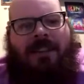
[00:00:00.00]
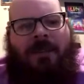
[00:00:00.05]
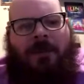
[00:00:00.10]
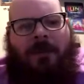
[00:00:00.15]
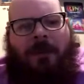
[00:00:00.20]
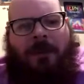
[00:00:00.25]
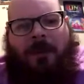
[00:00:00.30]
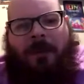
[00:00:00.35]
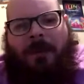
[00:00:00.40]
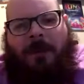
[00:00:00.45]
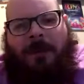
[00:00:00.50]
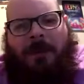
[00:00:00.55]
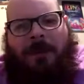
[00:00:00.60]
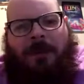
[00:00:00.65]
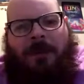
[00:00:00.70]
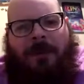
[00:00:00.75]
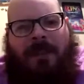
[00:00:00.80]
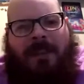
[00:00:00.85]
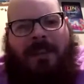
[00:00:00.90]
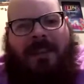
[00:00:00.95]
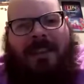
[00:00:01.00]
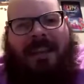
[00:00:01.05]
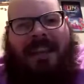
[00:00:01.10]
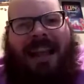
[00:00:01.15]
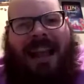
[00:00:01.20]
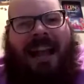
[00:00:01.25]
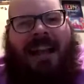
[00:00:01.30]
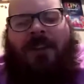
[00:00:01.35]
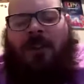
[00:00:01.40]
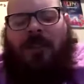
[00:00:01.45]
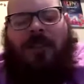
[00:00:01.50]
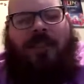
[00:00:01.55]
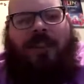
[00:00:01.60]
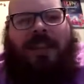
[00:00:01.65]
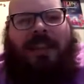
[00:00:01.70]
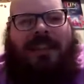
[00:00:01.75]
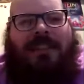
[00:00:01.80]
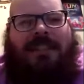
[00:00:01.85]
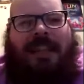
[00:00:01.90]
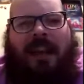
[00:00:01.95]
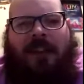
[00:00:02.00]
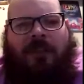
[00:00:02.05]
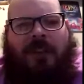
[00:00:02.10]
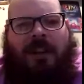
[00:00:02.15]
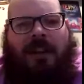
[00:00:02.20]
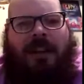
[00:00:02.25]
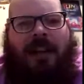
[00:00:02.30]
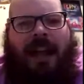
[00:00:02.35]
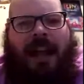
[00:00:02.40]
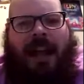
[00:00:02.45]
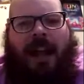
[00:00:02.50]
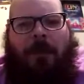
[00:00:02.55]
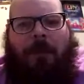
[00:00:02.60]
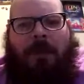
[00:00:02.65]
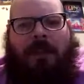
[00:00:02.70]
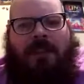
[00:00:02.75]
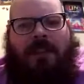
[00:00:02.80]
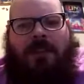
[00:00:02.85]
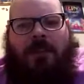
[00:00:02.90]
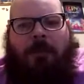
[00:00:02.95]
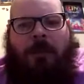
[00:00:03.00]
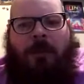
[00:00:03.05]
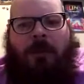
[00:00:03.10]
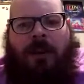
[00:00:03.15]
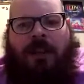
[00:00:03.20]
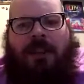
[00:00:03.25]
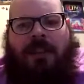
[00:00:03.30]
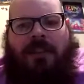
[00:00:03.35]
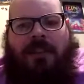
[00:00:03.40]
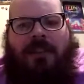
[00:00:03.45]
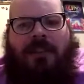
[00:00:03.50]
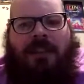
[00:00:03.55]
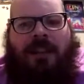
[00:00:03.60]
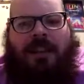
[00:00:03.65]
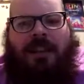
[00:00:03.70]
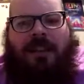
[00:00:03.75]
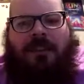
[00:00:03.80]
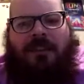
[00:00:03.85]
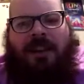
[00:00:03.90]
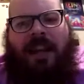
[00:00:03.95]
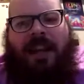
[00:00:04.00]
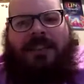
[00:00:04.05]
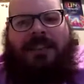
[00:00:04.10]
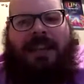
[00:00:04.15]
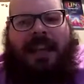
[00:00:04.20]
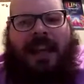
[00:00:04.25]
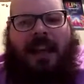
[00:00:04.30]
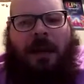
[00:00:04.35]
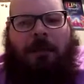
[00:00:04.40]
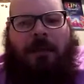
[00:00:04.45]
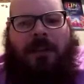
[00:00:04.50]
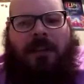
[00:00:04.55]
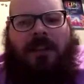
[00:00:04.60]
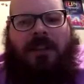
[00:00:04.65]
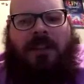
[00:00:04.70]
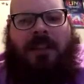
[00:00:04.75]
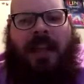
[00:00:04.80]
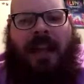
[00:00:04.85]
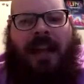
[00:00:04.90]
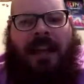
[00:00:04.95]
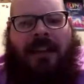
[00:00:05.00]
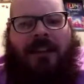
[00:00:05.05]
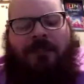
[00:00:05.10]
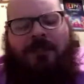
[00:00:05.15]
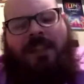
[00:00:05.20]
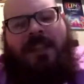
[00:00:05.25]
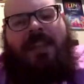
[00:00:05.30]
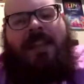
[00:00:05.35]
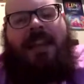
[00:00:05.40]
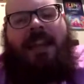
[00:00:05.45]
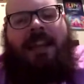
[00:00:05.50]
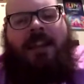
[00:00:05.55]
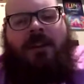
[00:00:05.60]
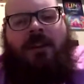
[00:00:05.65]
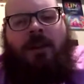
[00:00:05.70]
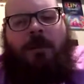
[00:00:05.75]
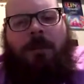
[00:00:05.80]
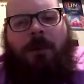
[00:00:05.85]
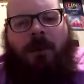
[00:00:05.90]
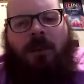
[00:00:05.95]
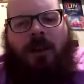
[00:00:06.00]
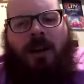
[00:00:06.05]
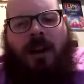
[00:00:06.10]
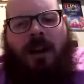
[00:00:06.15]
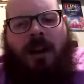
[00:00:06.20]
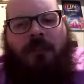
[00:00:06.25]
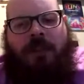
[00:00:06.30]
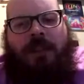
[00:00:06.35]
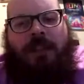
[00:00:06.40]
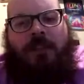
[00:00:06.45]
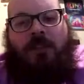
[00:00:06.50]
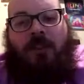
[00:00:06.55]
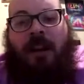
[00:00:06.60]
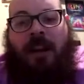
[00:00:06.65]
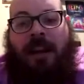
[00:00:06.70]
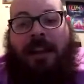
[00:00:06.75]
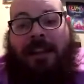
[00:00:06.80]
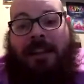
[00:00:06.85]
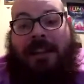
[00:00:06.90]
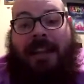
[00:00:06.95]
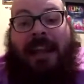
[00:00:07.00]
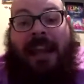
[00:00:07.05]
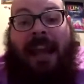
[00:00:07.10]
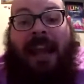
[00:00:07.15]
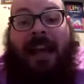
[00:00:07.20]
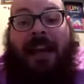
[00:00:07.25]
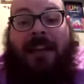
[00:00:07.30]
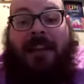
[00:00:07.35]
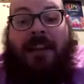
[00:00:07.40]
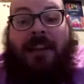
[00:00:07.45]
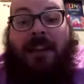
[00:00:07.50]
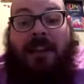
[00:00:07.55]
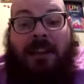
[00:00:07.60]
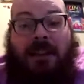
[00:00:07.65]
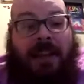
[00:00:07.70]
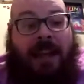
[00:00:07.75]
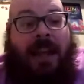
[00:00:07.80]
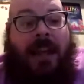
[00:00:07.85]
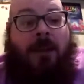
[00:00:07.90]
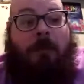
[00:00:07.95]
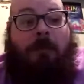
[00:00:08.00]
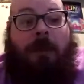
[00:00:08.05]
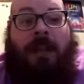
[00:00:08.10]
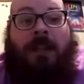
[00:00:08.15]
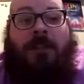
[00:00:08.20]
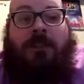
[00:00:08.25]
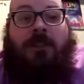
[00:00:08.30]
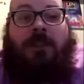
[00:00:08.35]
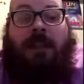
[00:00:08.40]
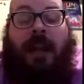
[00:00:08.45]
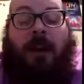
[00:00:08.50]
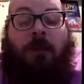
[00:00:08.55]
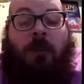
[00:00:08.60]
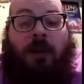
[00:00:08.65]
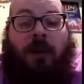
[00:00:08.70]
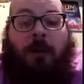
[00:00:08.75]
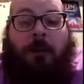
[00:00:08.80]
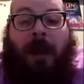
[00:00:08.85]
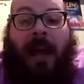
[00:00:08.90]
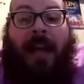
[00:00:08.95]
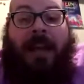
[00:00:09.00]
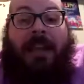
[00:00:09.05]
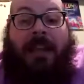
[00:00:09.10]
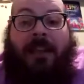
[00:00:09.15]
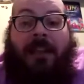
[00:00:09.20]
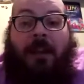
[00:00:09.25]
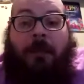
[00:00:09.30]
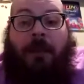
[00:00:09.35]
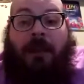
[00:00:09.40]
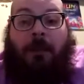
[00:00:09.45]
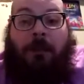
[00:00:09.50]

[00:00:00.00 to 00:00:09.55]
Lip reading: yeah. I don't think it's ever going to happen at this point. Like, if it hasn't happened yet, if TNA couldn't pull it off when they tried, and they had a major network backing them